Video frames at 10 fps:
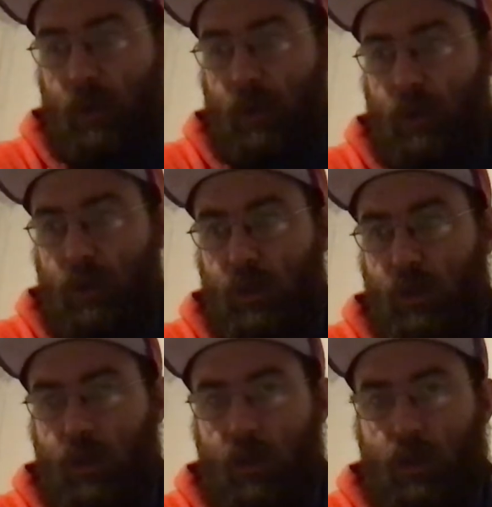she and
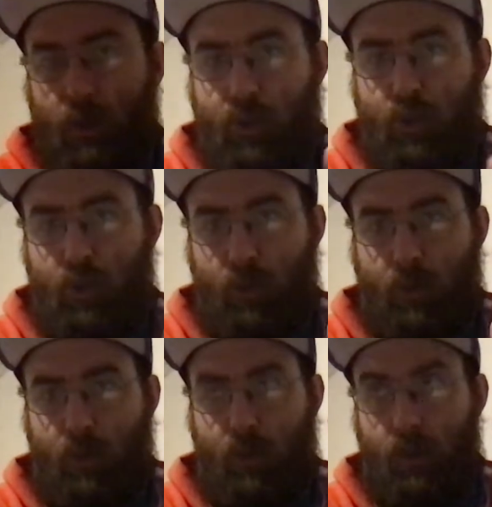Leon knew each other when they
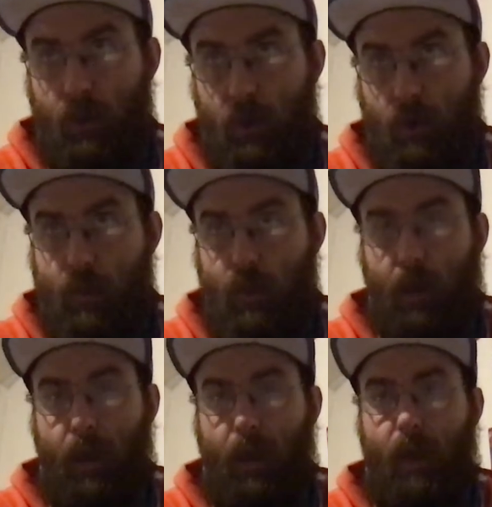were kids,
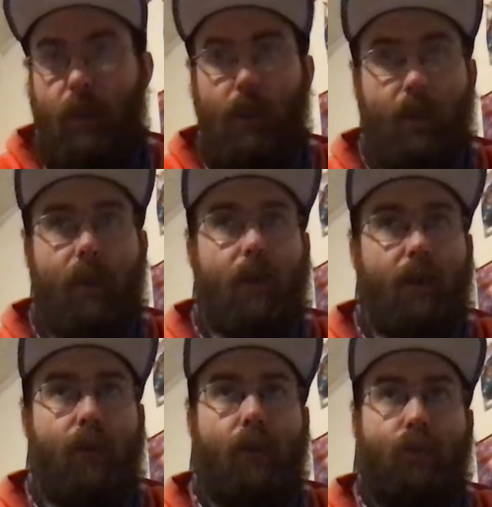and
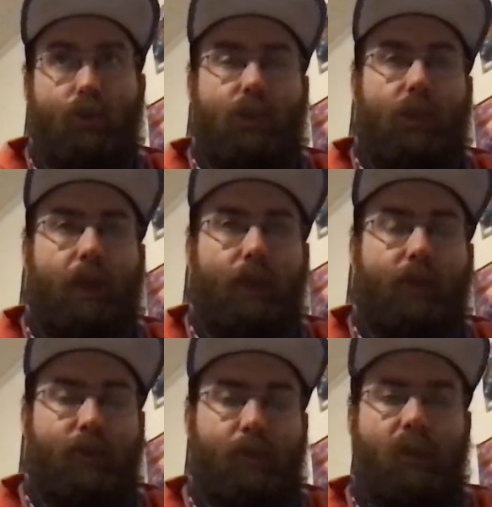also see how their
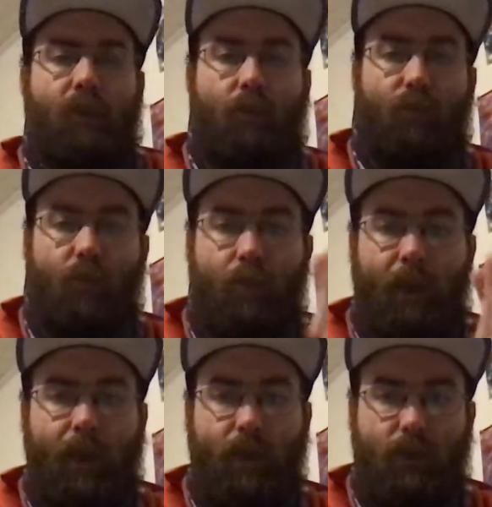respective career
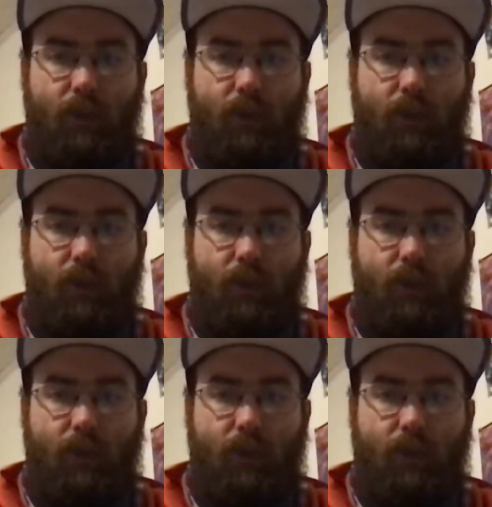paths